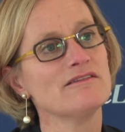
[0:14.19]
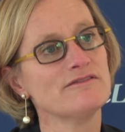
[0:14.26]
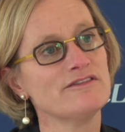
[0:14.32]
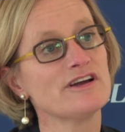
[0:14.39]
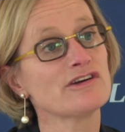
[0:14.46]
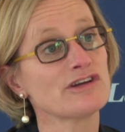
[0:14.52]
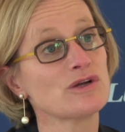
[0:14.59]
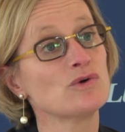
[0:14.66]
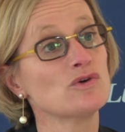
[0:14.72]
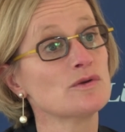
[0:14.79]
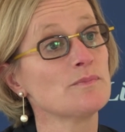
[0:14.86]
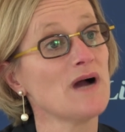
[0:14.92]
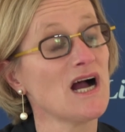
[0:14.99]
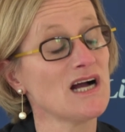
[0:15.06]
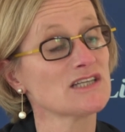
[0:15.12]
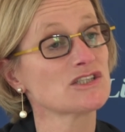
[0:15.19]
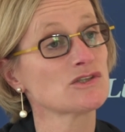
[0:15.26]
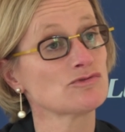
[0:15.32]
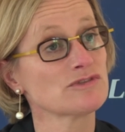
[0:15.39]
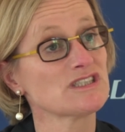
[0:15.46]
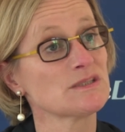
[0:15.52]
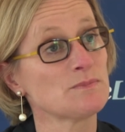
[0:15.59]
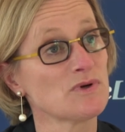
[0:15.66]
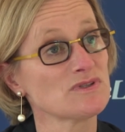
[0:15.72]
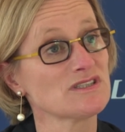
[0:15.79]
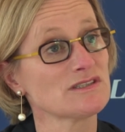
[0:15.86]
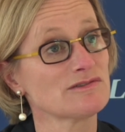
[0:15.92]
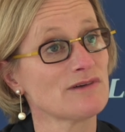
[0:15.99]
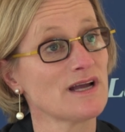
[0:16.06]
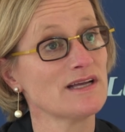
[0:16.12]
very good partial
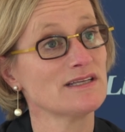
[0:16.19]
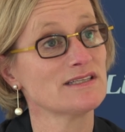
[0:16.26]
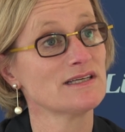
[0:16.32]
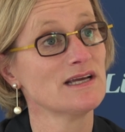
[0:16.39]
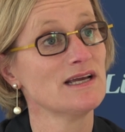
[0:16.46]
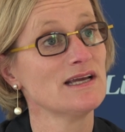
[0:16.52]
response rate